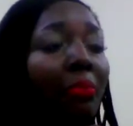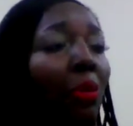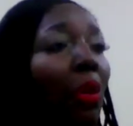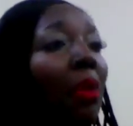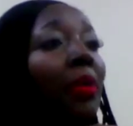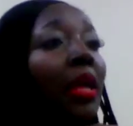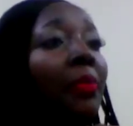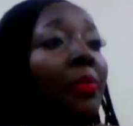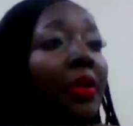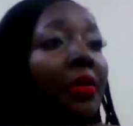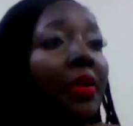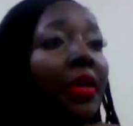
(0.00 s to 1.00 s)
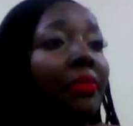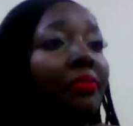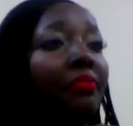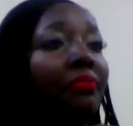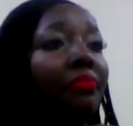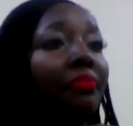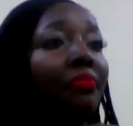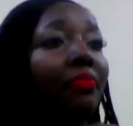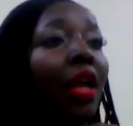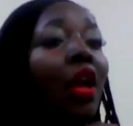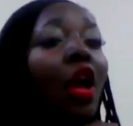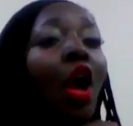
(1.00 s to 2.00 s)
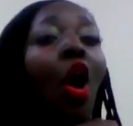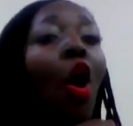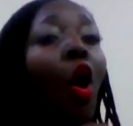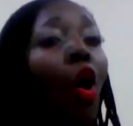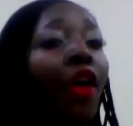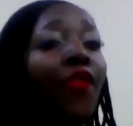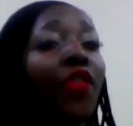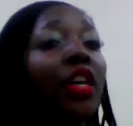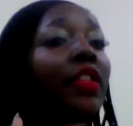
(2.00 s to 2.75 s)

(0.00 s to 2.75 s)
Point blank, period. Or, for